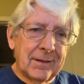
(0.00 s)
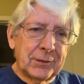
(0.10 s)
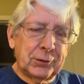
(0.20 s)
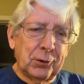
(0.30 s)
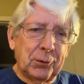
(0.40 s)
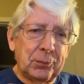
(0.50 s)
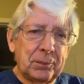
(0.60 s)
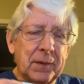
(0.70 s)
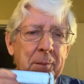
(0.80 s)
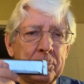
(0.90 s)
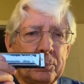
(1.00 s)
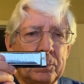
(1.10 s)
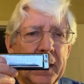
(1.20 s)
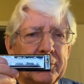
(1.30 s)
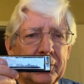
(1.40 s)
So
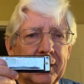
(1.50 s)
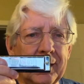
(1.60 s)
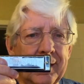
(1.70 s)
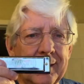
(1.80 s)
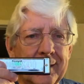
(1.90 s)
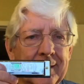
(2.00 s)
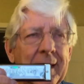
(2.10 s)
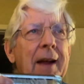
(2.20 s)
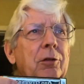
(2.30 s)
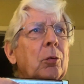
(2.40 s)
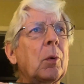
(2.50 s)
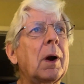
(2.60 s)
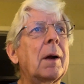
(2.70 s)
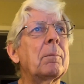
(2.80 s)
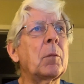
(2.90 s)
basically, That's what
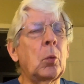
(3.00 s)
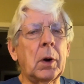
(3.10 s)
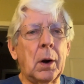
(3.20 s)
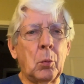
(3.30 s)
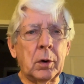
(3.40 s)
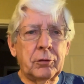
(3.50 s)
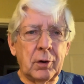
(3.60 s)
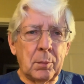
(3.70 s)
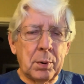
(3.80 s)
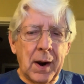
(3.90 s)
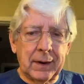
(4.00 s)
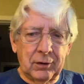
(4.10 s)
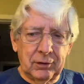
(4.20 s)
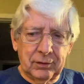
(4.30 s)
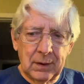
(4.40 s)
I want you to
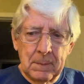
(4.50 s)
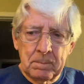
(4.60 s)
practice.